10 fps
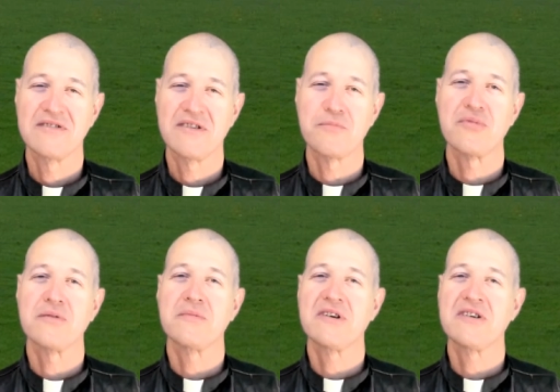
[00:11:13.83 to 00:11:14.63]
that
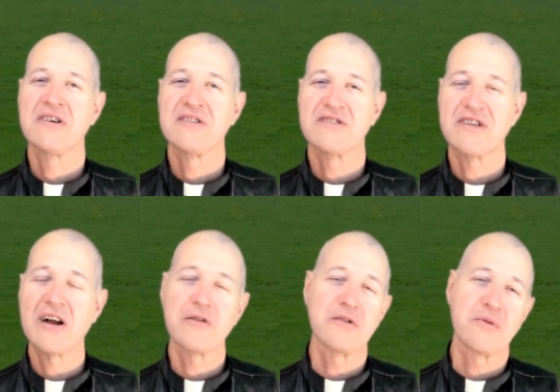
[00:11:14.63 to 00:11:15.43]
bring me to not
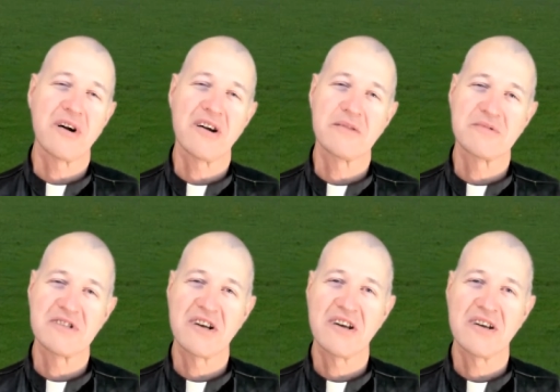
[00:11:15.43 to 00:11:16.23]
only where I am
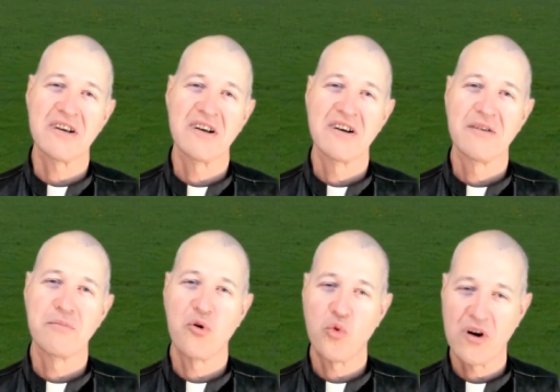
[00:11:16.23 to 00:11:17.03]
today,
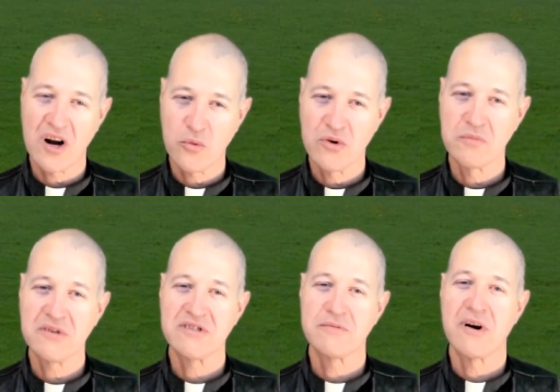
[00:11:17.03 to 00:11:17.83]
but where I will be
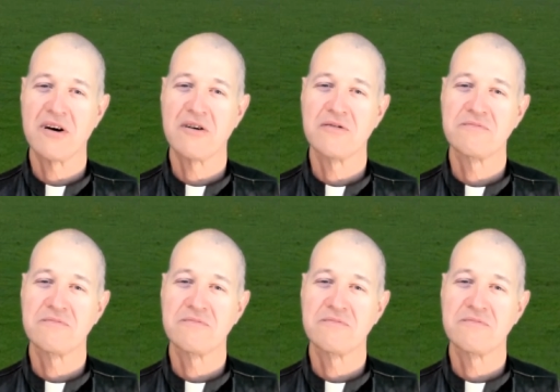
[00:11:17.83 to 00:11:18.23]
tomorrow.